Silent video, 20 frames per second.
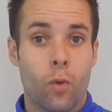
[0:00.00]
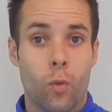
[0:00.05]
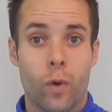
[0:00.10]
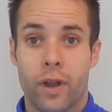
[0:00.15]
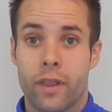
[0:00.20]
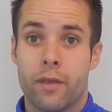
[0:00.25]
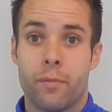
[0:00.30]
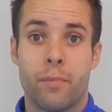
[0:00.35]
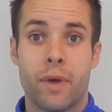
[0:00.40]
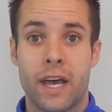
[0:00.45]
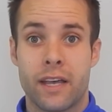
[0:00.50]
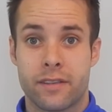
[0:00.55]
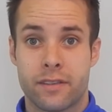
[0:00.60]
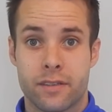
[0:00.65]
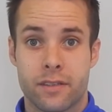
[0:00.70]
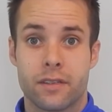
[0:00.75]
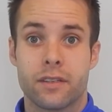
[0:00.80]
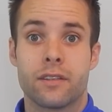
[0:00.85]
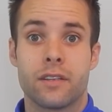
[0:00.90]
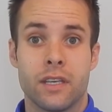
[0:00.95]
one of the
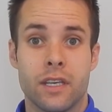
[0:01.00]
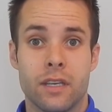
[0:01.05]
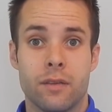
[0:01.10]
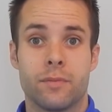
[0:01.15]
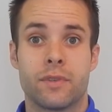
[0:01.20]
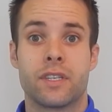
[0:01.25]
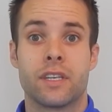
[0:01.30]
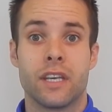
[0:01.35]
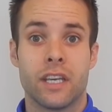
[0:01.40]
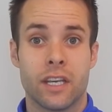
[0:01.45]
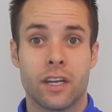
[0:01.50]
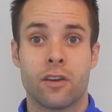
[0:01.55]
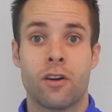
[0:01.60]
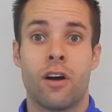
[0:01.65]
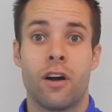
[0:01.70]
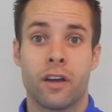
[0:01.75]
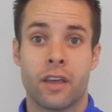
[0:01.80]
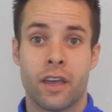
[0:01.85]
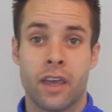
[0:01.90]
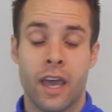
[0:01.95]
best teams in
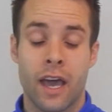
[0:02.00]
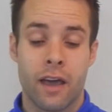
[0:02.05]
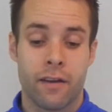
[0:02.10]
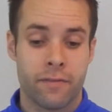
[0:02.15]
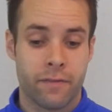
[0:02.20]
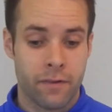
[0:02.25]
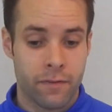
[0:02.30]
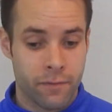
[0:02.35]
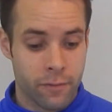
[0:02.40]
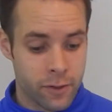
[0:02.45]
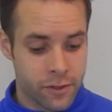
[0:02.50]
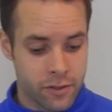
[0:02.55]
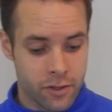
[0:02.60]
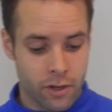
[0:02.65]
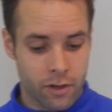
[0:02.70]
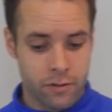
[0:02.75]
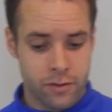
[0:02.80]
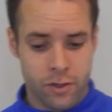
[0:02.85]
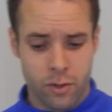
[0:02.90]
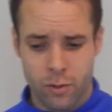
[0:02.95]
CONCACAF for
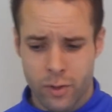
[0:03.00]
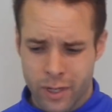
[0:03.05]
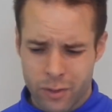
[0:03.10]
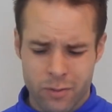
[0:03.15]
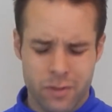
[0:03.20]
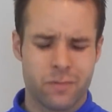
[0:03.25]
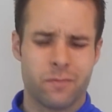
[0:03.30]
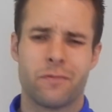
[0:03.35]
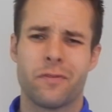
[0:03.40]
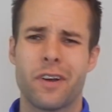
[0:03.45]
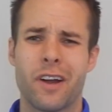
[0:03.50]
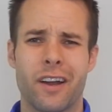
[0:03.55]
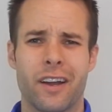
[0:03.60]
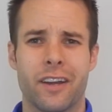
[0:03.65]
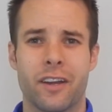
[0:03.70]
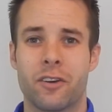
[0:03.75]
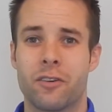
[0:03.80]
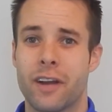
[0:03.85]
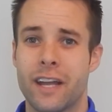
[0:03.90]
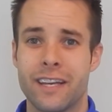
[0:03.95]
futsal. So it was
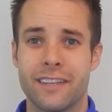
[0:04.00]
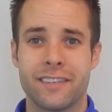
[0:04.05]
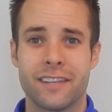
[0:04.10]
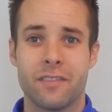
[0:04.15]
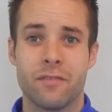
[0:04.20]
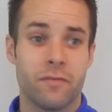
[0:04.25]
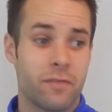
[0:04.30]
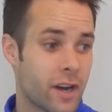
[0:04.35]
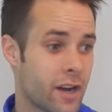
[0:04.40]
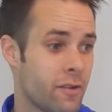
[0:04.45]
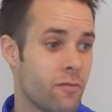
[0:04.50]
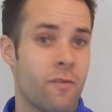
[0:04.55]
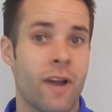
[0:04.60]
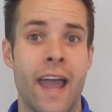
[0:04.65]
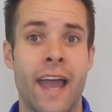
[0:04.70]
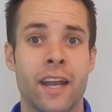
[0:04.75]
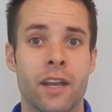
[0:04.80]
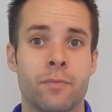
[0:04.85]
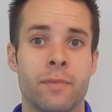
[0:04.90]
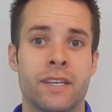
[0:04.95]
very crazy, very
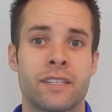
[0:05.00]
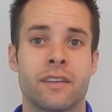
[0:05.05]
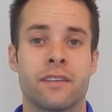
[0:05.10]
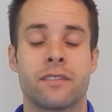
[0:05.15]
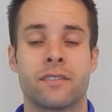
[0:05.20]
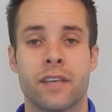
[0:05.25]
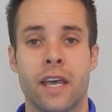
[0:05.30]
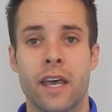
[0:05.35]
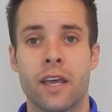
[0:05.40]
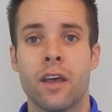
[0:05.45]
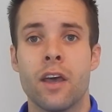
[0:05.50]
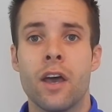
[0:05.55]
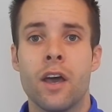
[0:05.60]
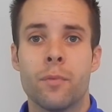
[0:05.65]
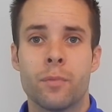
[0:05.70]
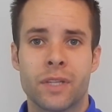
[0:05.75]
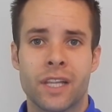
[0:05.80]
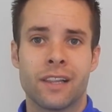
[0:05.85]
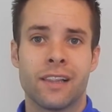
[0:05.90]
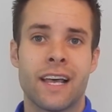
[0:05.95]
random, as I said.
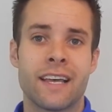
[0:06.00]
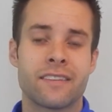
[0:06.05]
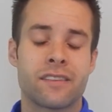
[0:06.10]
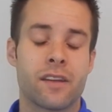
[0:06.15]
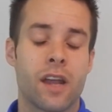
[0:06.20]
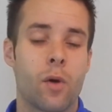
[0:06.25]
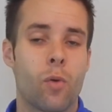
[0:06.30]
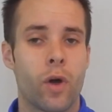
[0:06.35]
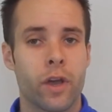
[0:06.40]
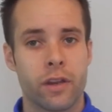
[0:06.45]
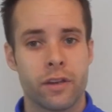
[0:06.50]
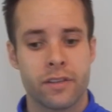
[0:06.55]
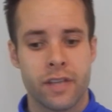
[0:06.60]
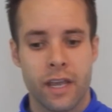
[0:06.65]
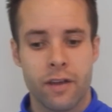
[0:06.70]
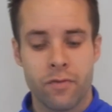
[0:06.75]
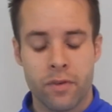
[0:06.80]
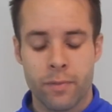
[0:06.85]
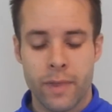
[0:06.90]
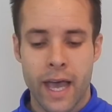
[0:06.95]
But the lesson I want you to
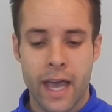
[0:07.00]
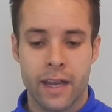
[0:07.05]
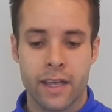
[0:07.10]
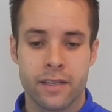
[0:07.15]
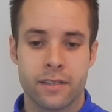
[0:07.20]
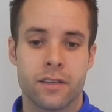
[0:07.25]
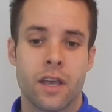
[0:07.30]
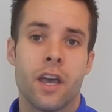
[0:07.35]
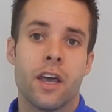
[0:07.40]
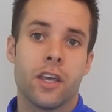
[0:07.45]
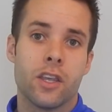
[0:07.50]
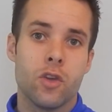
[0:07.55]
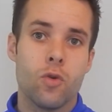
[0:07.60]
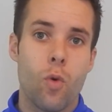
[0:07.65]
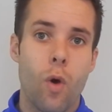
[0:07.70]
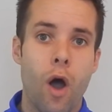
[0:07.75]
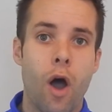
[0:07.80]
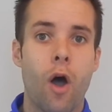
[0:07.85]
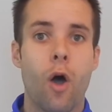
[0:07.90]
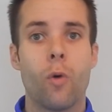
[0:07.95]
take from that is
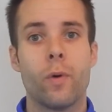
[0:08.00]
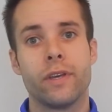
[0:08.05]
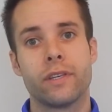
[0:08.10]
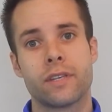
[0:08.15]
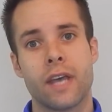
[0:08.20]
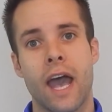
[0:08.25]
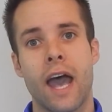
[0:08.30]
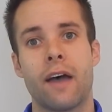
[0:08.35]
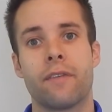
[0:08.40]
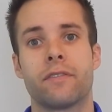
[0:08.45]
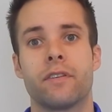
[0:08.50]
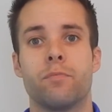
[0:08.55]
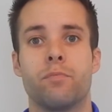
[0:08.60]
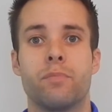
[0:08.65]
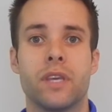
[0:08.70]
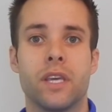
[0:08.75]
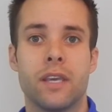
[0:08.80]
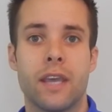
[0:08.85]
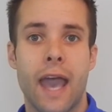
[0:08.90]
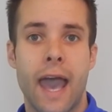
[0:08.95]
you always have to
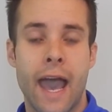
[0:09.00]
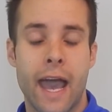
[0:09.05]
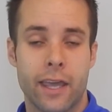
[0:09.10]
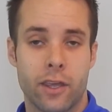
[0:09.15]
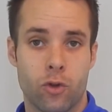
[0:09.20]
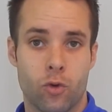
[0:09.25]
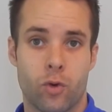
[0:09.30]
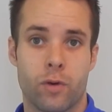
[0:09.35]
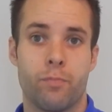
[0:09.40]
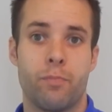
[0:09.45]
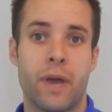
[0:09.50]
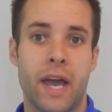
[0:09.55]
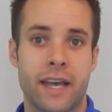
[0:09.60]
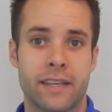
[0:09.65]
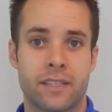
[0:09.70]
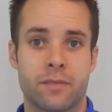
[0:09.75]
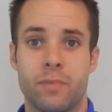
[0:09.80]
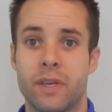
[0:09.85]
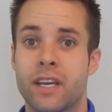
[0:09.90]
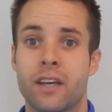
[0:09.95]
be at your
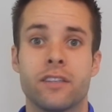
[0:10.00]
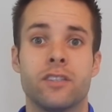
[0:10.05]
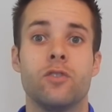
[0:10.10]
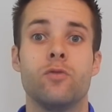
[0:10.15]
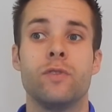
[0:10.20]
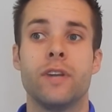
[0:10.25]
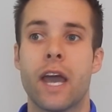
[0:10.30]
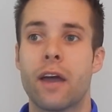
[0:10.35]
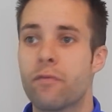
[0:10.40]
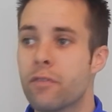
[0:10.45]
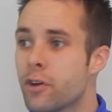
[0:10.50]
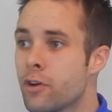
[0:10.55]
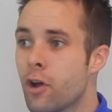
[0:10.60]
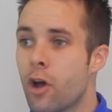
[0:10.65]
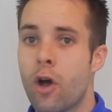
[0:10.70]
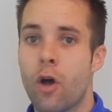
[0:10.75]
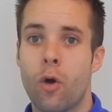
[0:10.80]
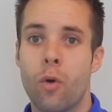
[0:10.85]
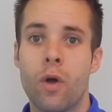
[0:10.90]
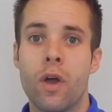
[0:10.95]
best, because you never
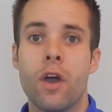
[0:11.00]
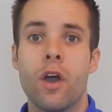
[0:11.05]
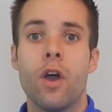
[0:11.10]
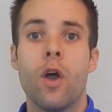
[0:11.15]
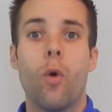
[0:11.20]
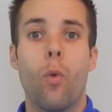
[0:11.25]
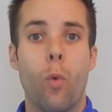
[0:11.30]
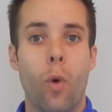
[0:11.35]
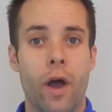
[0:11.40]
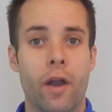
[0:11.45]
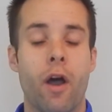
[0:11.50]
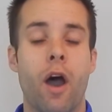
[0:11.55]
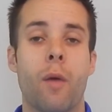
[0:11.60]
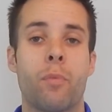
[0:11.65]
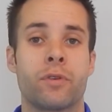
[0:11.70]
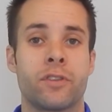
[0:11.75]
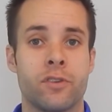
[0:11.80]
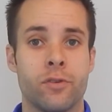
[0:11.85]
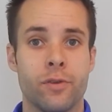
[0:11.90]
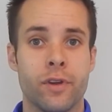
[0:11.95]
know what
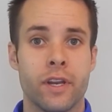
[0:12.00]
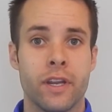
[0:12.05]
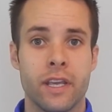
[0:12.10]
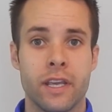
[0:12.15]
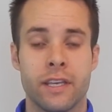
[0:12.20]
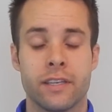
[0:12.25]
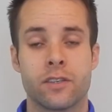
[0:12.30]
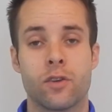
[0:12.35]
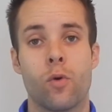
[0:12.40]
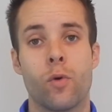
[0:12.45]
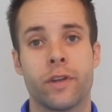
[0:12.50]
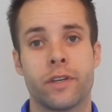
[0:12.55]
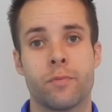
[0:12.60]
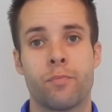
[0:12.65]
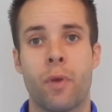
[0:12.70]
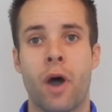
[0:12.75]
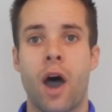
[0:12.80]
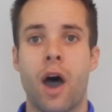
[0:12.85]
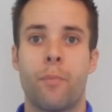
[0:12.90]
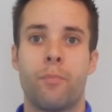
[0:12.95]
opportunity is going to
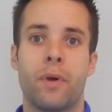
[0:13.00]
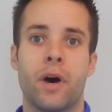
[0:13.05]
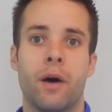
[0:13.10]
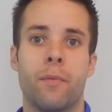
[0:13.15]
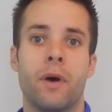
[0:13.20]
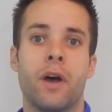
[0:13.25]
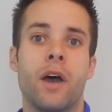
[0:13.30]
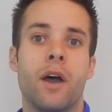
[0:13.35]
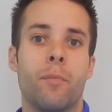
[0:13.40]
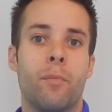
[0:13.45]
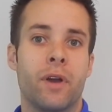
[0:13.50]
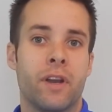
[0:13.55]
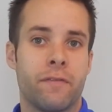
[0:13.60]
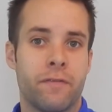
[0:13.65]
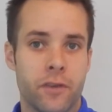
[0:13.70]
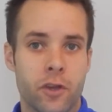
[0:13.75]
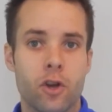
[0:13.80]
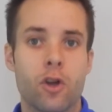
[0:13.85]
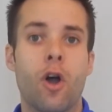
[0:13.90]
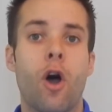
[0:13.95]
pop up. But
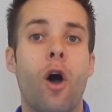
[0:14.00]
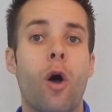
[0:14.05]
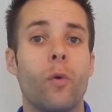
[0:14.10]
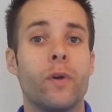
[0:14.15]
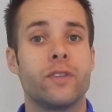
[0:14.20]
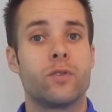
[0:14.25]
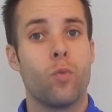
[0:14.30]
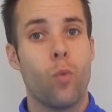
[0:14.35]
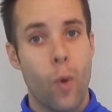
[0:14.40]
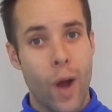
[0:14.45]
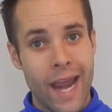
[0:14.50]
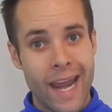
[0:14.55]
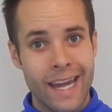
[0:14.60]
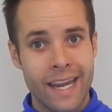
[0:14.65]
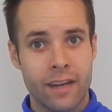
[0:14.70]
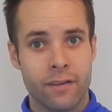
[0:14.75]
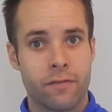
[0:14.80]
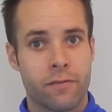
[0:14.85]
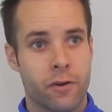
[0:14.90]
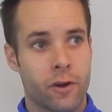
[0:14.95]
if you're always
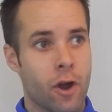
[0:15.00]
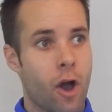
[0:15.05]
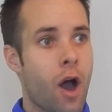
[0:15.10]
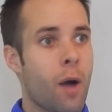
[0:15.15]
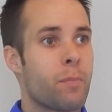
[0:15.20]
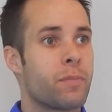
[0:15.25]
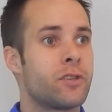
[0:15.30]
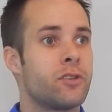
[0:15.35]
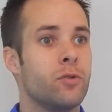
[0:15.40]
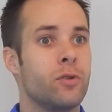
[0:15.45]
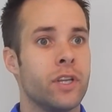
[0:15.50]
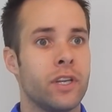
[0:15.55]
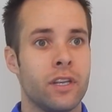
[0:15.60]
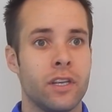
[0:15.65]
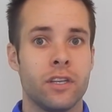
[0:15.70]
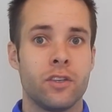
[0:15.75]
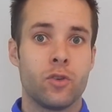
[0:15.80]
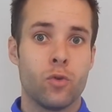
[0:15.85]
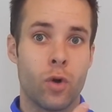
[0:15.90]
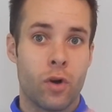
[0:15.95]
waiting for an
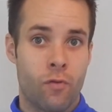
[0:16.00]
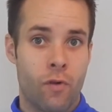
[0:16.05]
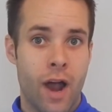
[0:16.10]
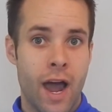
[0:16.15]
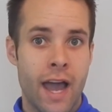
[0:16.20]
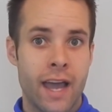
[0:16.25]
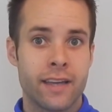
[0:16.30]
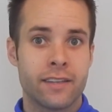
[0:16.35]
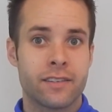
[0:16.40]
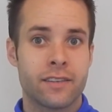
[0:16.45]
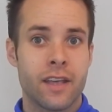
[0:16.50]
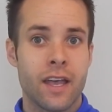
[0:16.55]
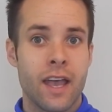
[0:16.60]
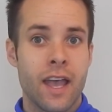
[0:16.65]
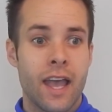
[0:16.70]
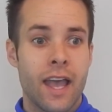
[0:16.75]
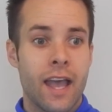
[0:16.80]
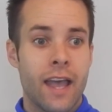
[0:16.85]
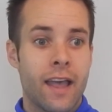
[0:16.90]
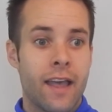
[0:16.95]
opportunity to arise,
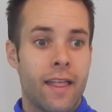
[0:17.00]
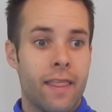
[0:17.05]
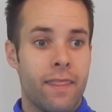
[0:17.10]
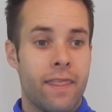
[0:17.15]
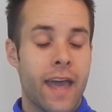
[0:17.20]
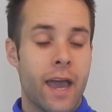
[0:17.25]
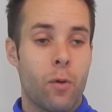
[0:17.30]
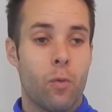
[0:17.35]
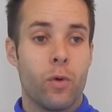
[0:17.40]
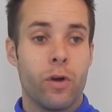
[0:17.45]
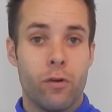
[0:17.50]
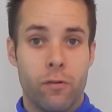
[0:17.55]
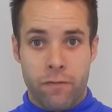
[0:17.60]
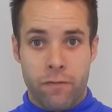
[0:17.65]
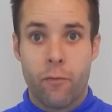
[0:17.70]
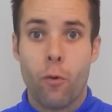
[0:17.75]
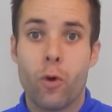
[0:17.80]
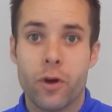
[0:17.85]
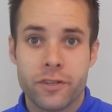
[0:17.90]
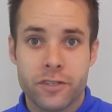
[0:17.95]
that
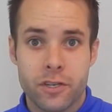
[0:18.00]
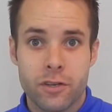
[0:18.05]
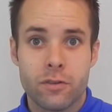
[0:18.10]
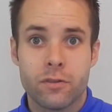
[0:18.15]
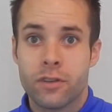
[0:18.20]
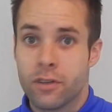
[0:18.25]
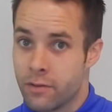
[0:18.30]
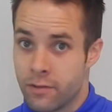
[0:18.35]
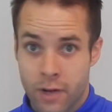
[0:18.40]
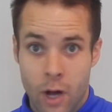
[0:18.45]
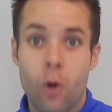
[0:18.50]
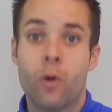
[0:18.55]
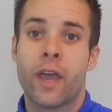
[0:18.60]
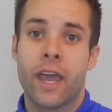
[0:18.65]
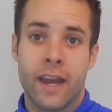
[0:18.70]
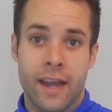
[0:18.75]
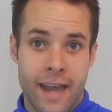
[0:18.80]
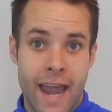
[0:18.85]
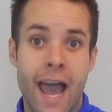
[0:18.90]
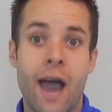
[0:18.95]
force you to,
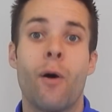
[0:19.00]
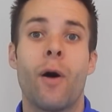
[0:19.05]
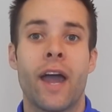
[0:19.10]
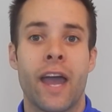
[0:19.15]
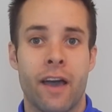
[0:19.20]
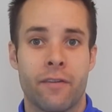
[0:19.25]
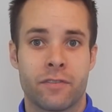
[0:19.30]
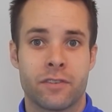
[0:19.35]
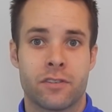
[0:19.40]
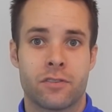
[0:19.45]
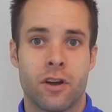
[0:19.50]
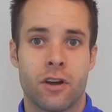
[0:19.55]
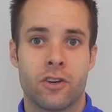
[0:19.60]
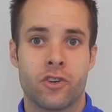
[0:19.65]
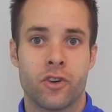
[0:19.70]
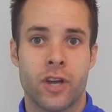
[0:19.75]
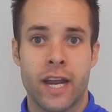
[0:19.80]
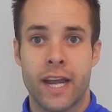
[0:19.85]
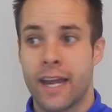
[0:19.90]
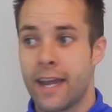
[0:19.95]
okay, now I have to
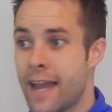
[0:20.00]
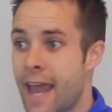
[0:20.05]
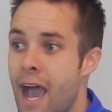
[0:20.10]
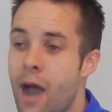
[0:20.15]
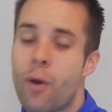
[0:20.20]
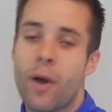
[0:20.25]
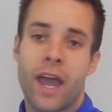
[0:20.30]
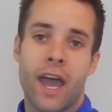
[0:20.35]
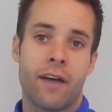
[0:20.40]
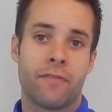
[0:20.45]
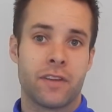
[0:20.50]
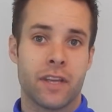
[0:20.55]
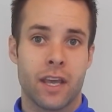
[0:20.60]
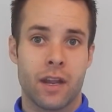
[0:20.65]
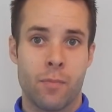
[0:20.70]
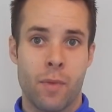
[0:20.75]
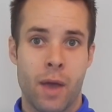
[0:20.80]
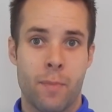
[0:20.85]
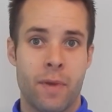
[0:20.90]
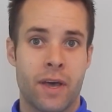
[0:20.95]
start training. Now I have to
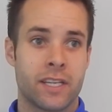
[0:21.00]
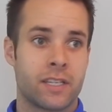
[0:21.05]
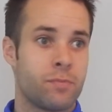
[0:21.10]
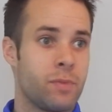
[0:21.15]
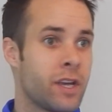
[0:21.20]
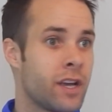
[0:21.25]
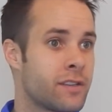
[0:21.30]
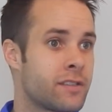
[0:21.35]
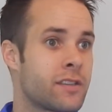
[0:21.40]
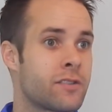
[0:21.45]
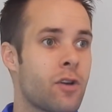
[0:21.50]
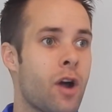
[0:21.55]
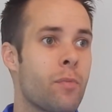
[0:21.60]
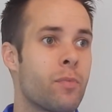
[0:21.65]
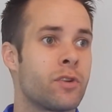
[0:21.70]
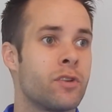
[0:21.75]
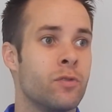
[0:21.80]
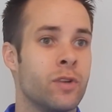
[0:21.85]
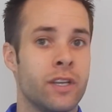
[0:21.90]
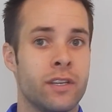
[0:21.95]
get at my best because this
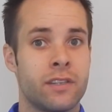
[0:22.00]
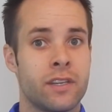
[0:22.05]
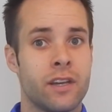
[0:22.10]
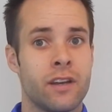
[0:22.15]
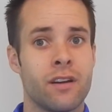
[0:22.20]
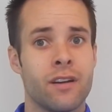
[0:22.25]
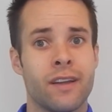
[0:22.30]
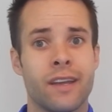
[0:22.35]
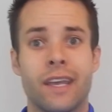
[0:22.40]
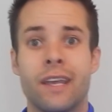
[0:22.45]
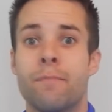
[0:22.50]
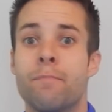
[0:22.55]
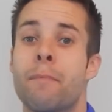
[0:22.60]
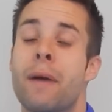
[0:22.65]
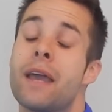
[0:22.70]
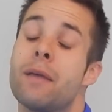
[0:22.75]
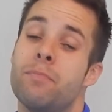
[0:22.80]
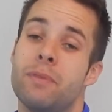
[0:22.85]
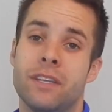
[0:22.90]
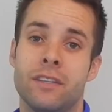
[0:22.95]
opportunity is here. It
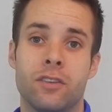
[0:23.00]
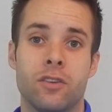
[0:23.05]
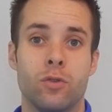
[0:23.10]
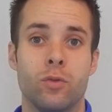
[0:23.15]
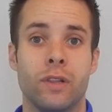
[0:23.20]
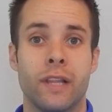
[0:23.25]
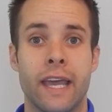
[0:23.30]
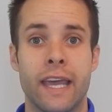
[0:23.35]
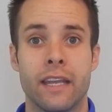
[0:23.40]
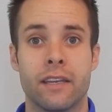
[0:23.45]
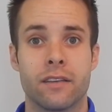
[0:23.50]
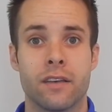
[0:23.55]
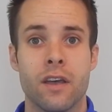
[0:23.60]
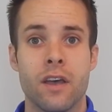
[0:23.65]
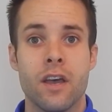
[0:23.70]
might be too late.